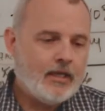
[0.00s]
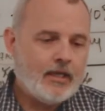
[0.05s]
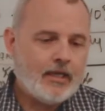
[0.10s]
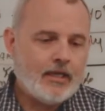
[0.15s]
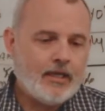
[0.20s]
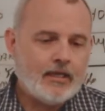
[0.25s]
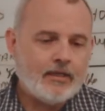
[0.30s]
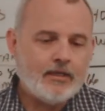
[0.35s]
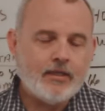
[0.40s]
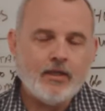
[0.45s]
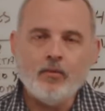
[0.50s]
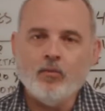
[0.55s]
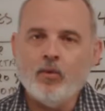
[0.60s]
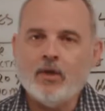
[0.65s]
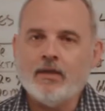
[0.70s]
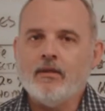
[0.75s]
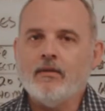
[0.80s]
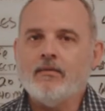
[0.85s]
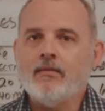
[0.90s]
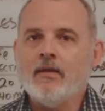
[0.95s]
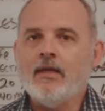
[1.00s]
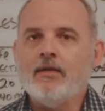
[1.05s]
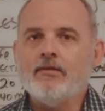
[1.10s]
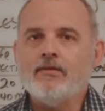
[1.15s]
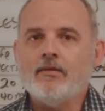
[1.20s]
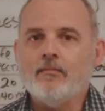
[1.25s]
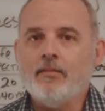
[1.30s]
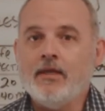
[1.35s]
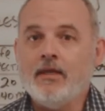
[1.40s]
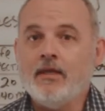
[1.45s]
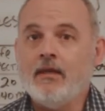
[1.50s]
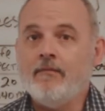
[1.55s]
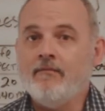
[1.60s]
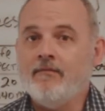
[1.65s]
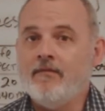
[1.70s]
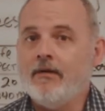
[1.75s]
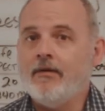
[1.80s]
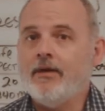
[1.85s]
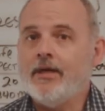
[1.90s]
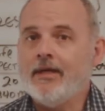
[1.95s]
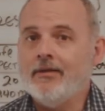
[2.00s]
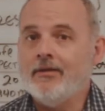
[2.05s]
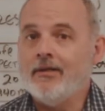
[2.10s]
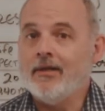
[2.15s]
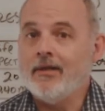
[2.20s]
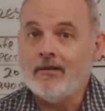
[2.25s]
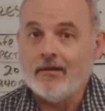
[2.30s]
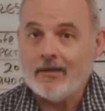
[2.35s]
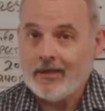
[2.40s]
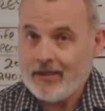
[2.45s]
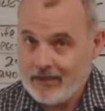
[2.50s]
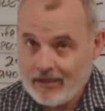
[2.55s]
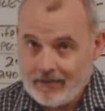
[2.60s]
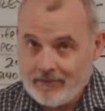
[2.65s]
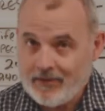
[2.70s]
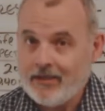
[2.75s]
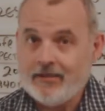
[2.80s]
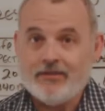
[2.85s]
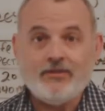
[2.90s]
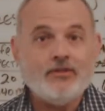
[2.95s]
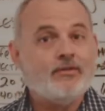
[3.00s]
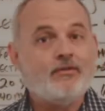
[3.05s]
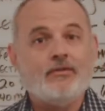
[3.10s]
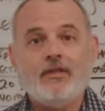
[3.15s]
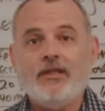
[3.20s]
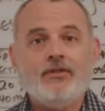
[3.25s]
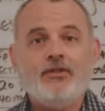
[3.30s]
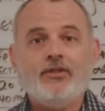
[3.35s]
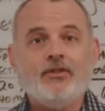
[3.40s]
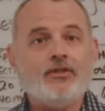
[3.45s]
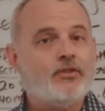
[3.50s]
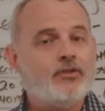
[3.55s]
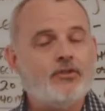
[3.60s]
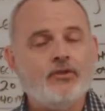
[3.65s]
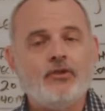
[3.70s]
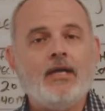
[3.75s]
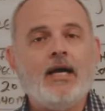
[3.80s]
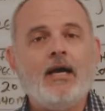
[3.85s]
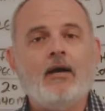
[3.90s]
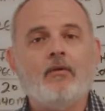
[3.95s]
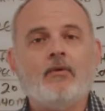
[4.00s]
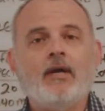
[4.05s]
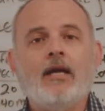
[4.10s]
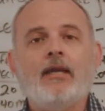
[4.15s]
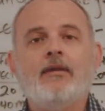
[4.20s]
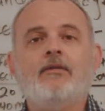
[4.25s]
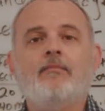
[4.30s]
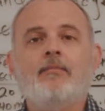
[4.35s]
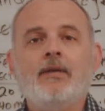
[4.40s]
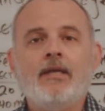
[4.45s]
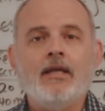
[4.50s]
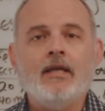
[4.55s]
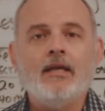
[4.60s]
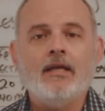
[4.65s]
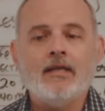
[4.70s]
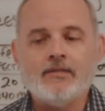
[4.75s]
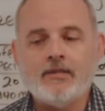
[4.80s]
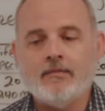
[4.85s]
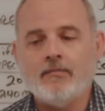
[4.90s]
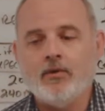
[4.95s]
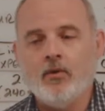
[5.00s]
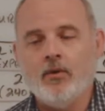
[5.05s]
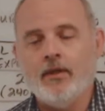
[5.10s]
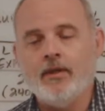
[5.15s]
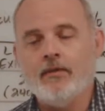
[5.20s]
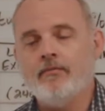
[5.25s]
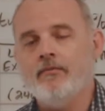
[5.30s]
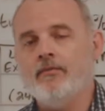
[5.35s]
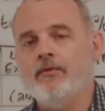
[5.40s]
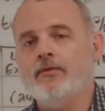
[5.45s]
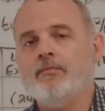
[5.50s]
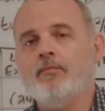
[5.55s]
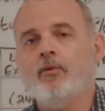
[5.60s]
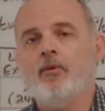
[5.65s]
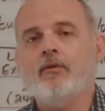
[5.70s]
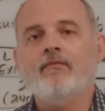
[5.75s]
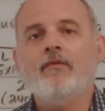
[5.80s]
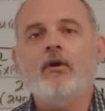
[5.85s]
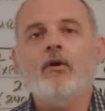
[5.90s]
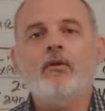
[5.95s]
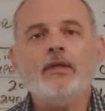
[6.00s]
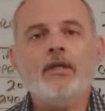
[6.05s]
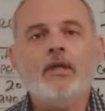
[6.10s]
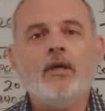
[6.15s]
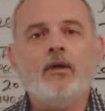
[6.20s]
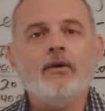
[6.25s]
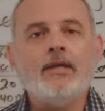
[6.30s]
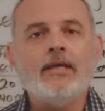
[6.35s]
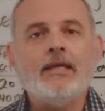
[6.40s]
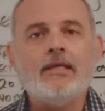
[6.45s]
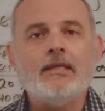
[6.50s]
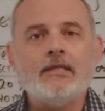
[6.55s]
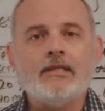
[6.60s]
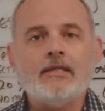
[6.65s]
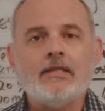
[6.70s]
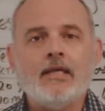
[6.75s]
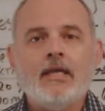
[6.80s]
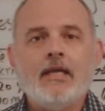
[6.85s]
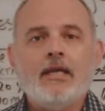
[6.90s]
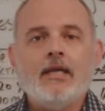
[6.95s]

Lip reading: And one of the things that became very glaring, I mean, it just stood out right at the beginning as I'm going through this portfolio, is